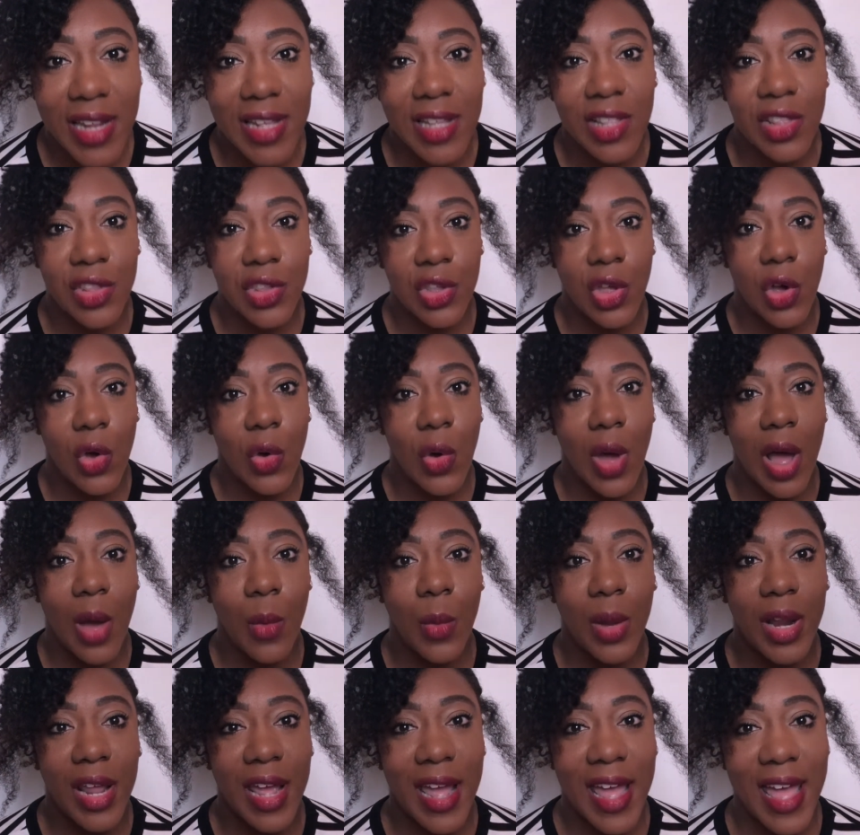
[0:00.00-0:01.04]
And so I
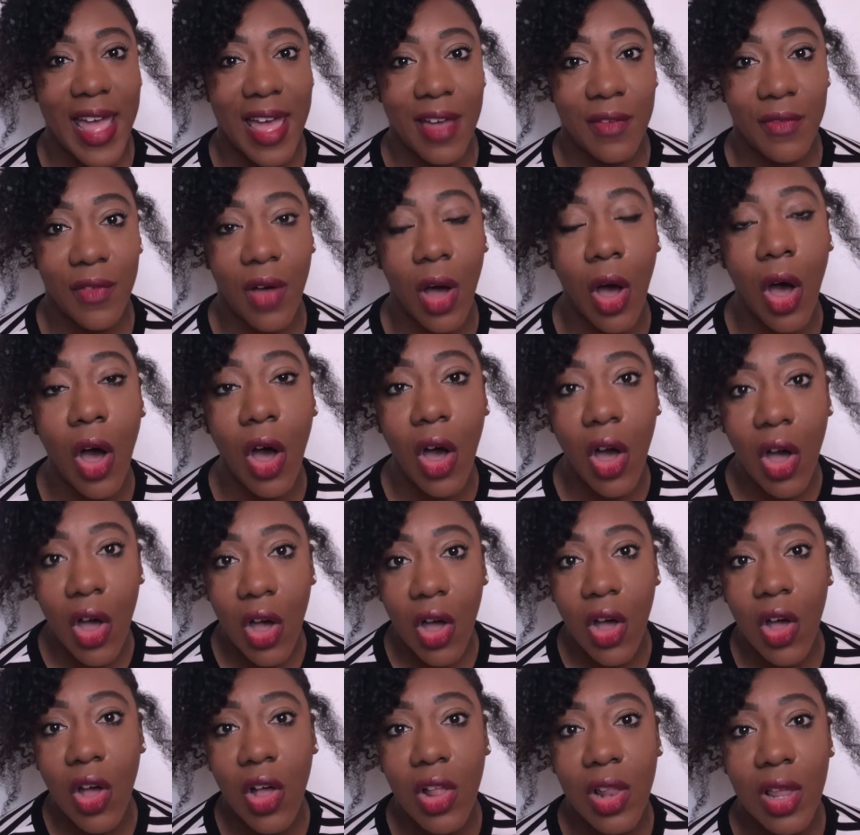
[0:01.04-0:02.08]
want to have
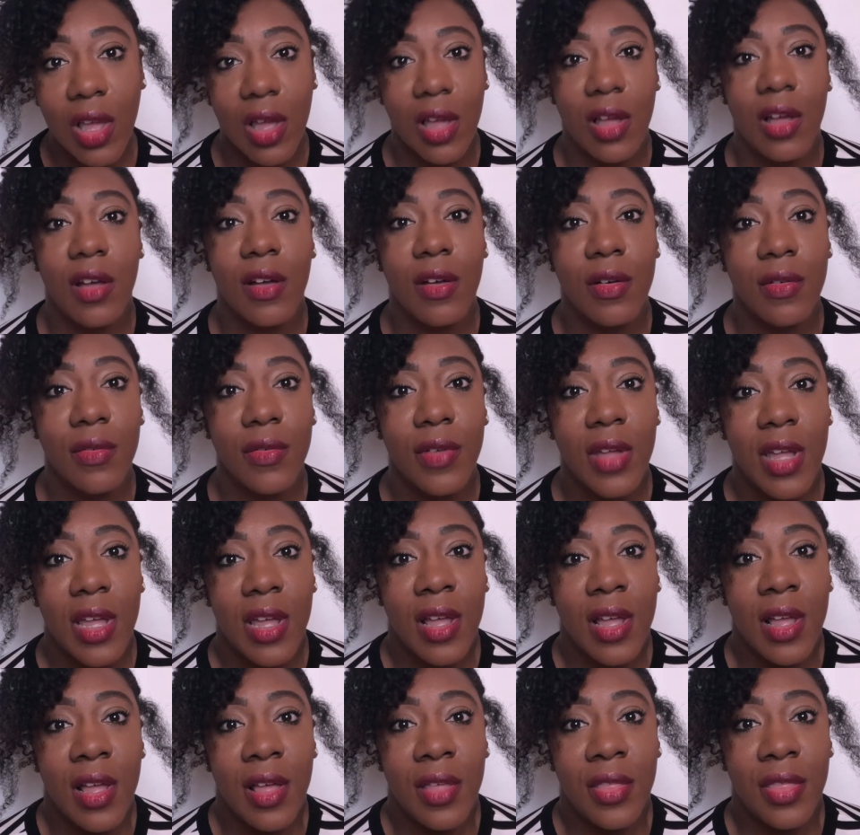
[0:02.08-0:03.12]
all of
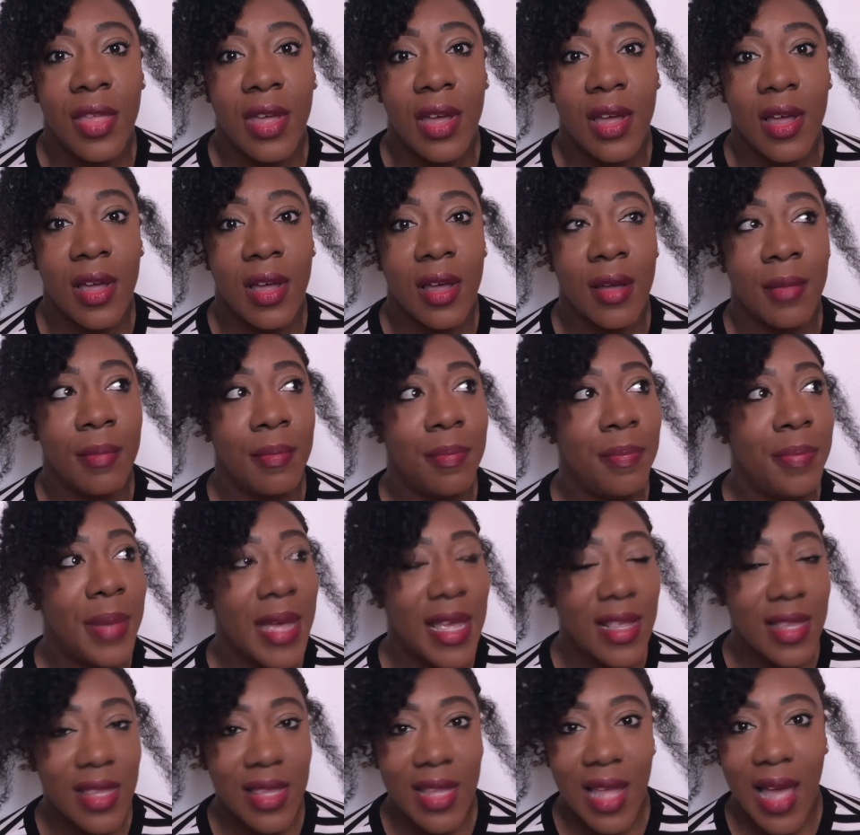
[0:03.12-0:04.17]
the
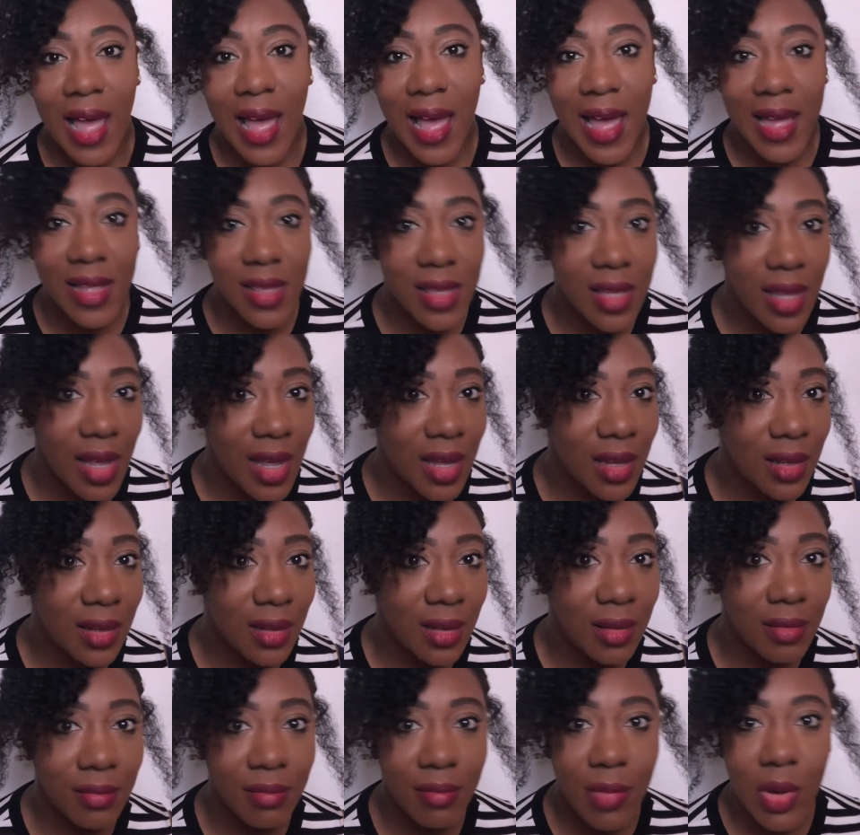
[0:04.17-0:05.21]
best high-tech,
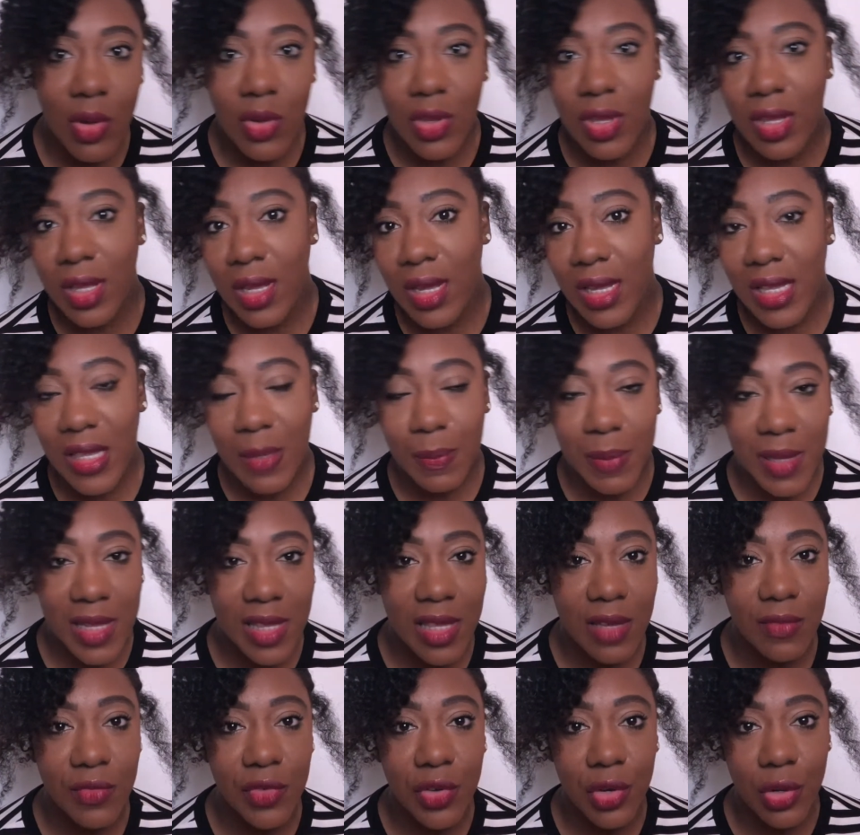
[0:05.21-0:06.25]
most
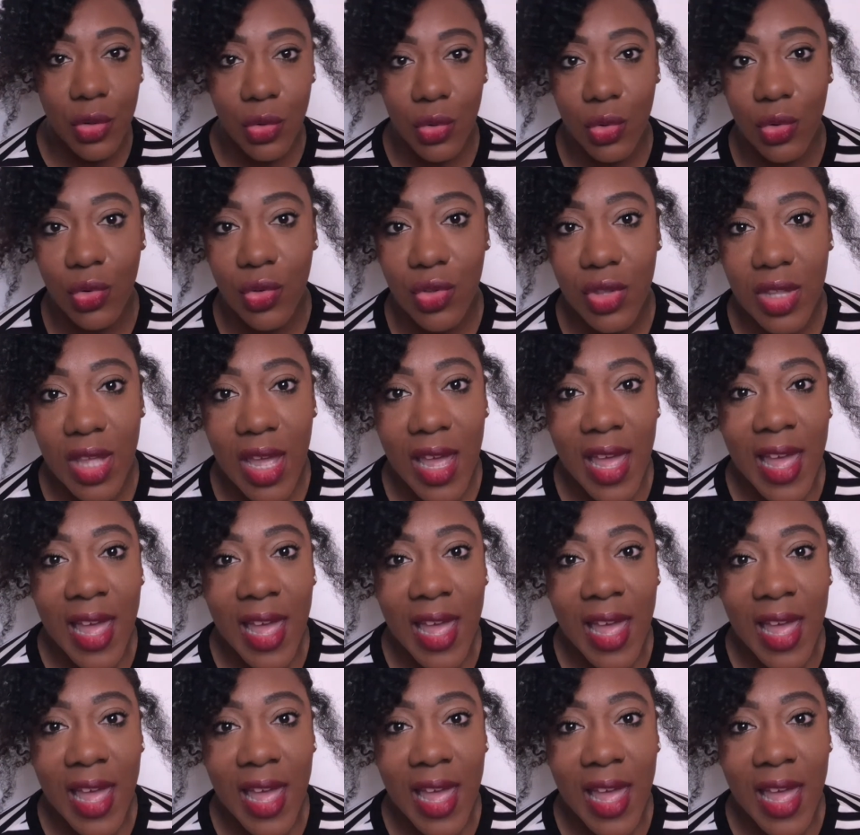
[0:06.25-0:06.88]
expensive tools.